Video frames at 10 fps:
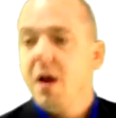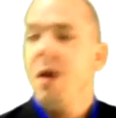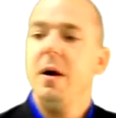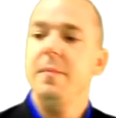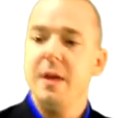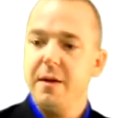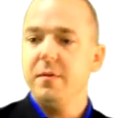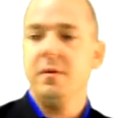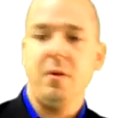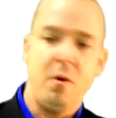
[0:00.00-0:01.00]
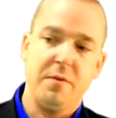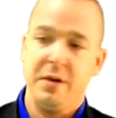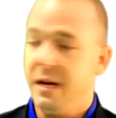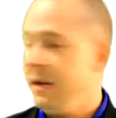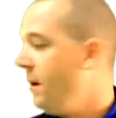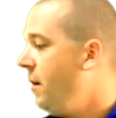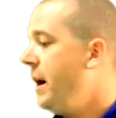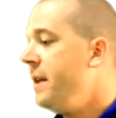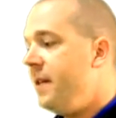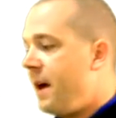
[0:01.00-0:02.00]
Oh, I'm never overeating. Oh,
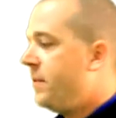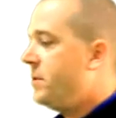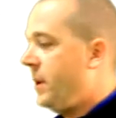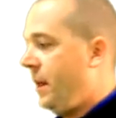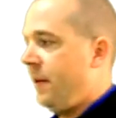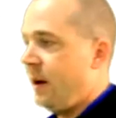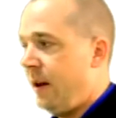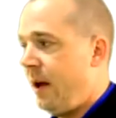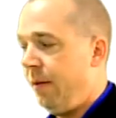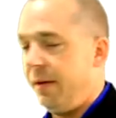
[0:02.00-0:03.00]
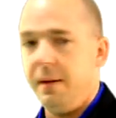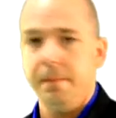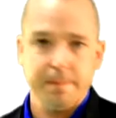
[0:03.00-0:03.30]
I never do anything unhealthy.